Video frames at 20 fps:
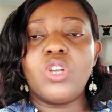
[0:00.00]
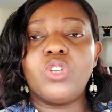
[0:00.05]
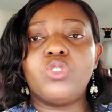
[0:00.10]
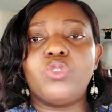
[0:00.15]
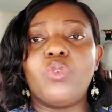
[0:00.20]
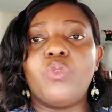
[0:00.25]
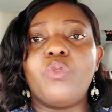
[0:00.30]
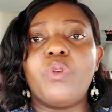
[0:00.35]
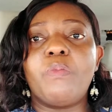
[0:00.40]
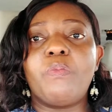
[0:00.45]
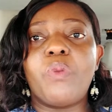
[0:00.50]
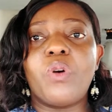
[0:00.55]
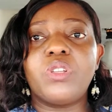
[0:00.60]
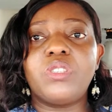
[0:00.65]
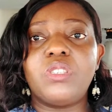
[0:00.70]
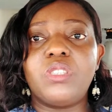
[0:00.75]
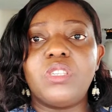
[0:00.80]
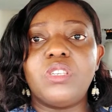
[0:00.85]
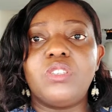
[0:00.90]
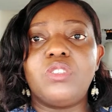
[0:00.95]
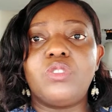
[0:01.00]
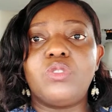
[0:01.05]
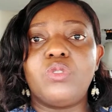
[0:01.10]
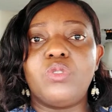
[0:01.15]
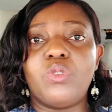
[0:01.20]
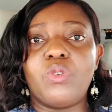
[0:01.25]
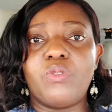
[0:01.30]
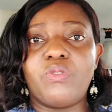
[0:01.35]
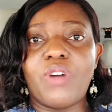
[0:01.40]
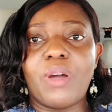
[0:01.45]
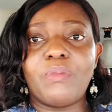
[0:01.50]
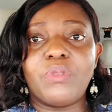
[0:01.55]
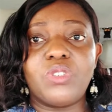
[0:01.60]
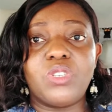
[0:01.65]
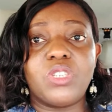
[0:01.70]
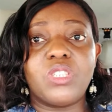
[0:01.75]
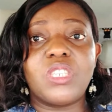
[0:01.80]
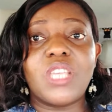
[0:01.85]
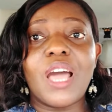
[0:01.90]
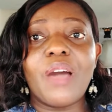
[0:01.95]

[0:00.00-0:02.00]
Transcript: So report this to your pharmacist.